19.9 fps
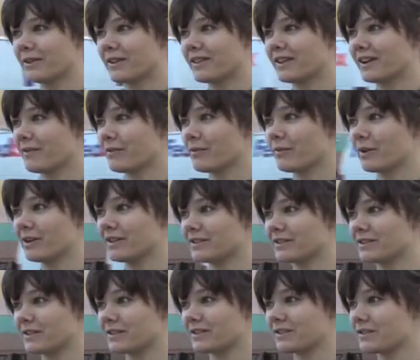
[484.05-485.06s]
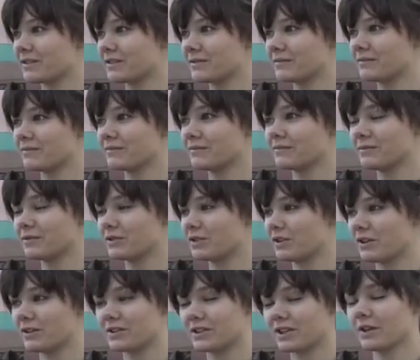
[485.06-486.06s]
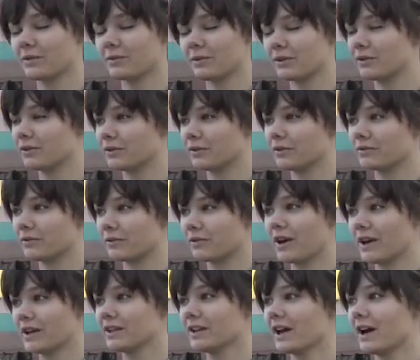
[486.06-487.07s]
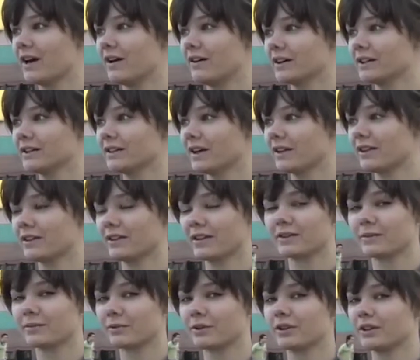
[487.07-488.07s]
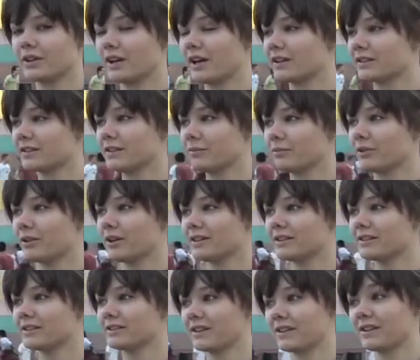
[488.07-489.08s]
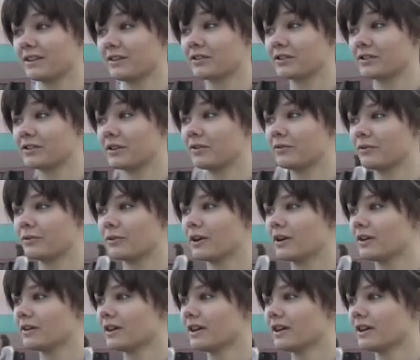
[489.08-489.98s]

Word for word: I think everybody's just, they're sticking with Google for right now, and I think that's a pretty good asking price. I think they should go for it.